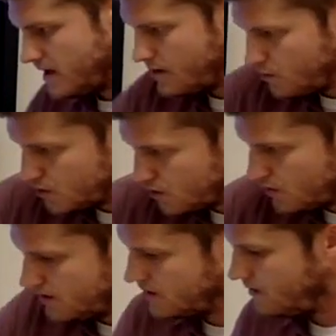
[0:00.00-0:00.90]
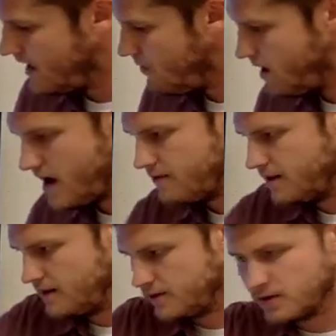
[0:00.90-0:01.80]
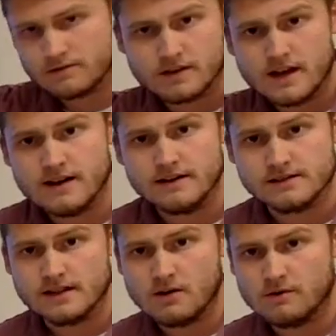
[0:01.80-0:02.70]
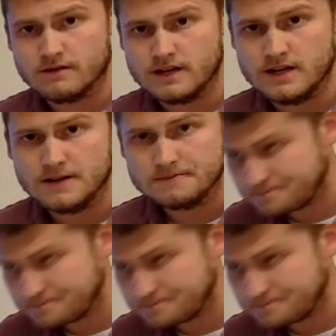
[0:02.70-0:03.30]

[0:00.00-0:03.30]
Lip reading: it, so that way everything that was over there is now over here.